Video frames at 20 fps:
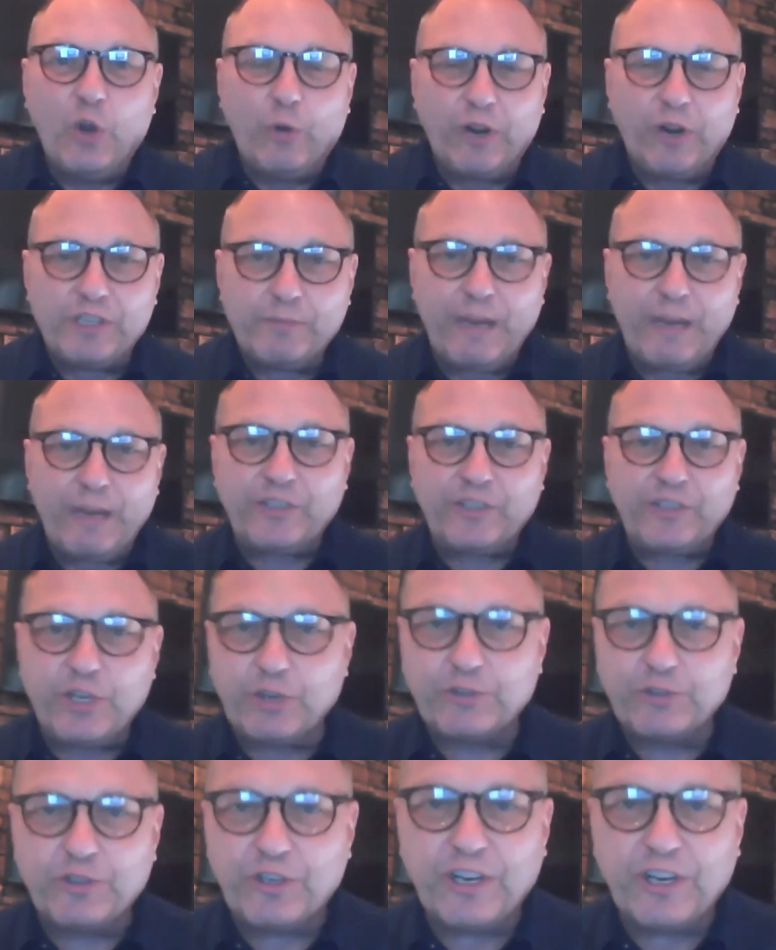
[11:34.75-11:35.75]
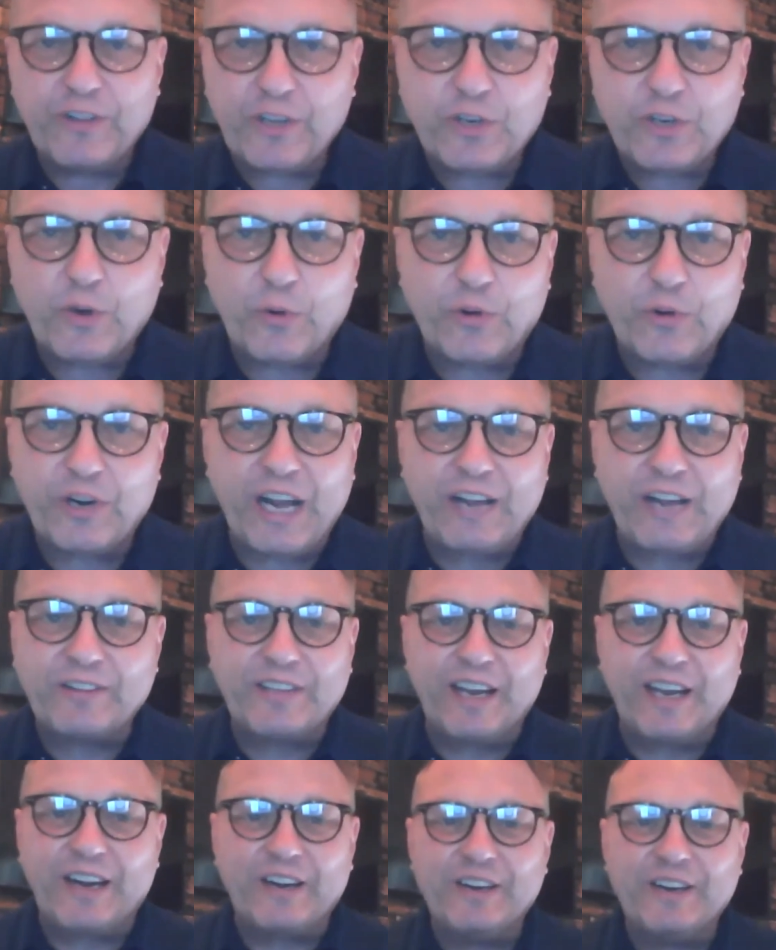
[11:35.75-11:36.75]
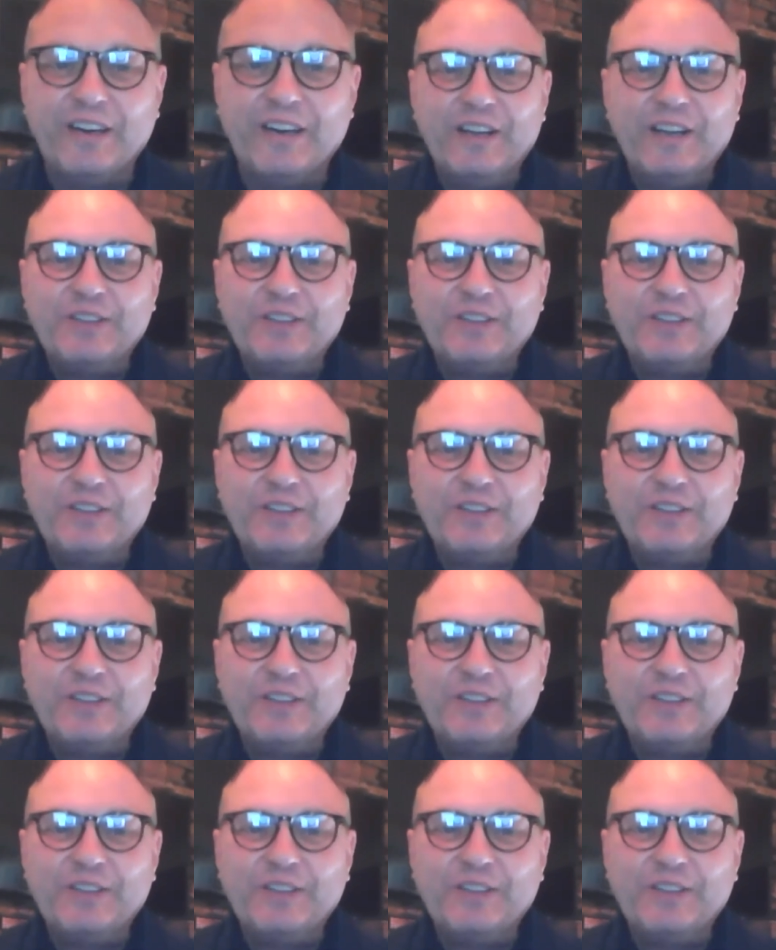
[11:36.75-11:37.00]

Where's my children of the corn out there?